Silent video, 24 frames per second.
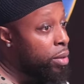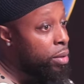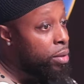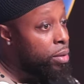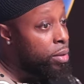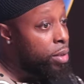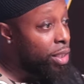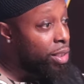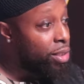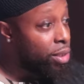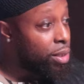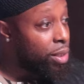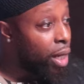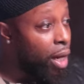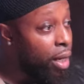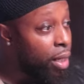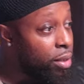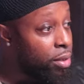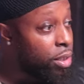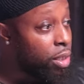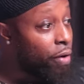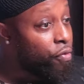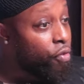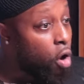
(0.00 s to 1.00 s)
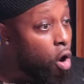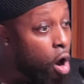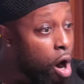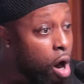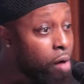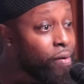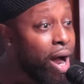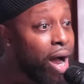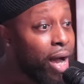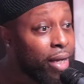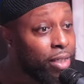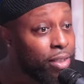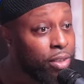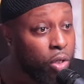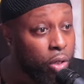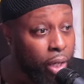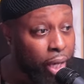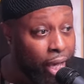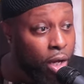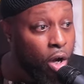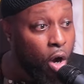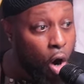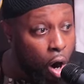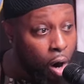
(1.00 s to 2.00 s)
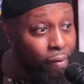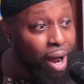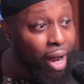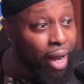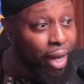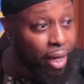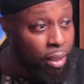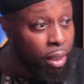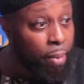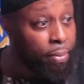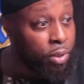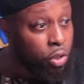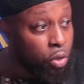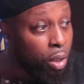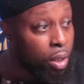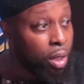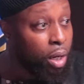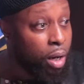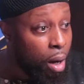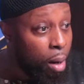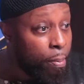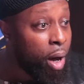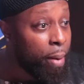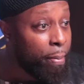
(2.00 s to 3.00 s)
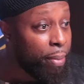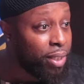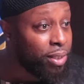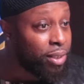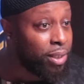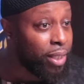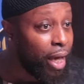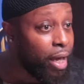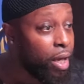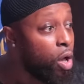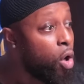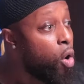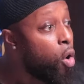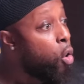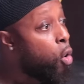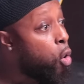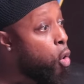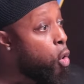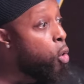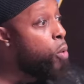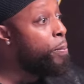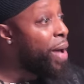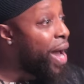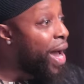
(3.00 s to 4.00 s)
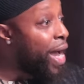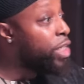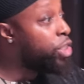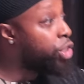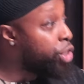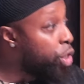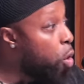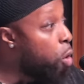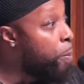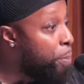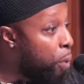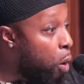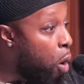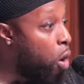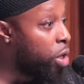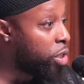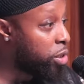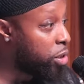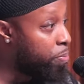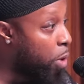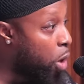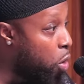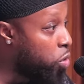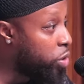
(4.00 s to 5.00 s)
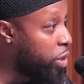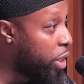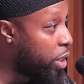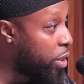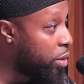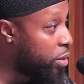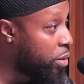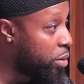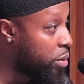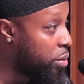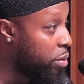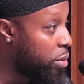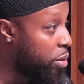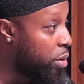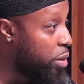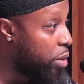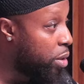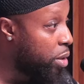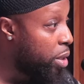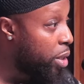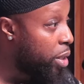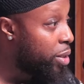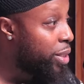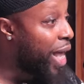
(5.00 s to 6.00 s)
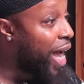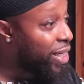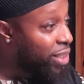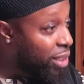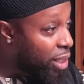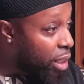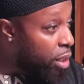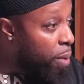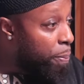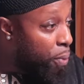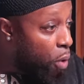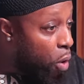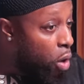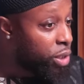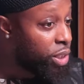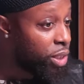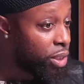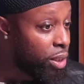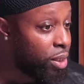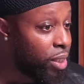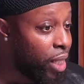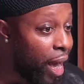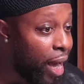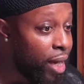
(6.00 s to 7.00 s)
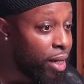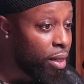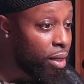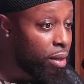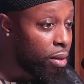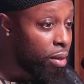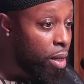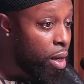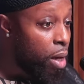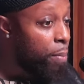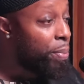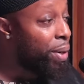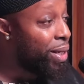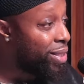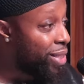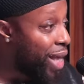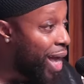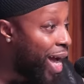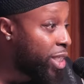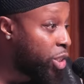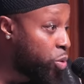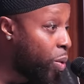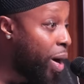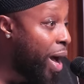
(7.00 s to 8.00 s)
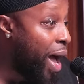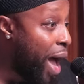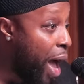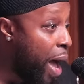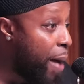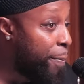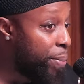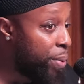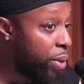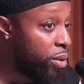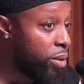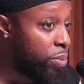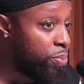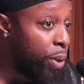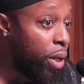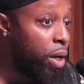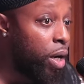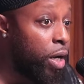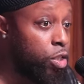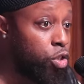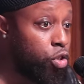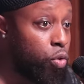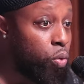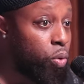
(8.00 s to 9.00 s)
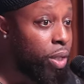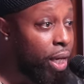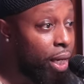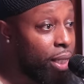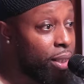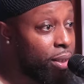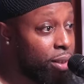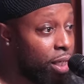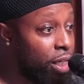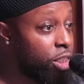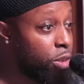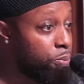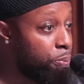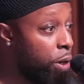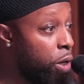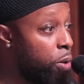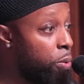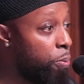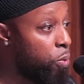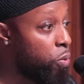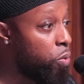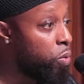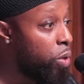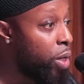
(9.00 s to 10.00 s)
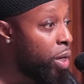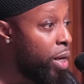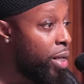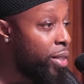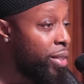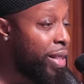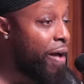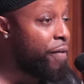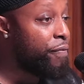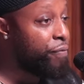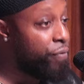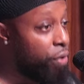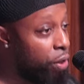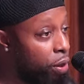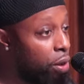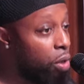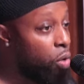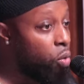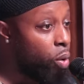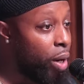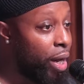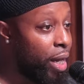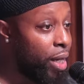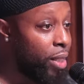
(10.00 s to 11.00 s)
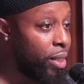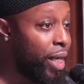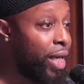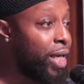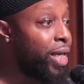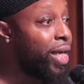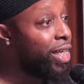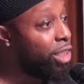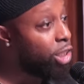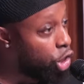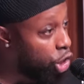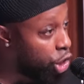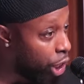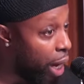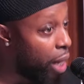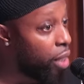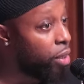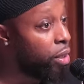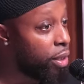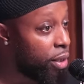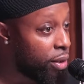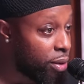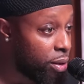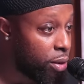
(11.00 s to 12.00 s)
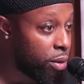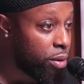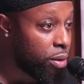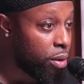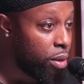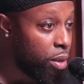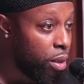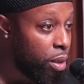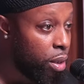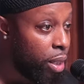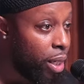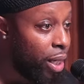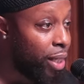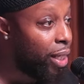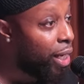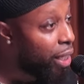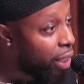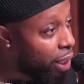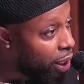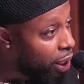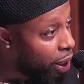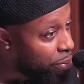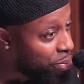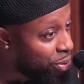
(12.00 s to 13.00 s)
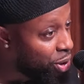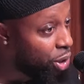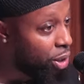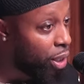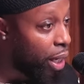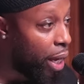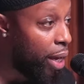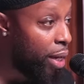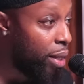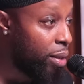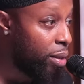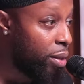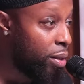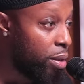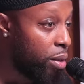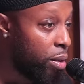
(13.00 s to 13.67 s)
the sons of Korah is, and Korah and them is going to come up and say, Who made you boss, Moses? That's in the portions later. But that's what happens because you get these people that feel away and they get jealous and they get upset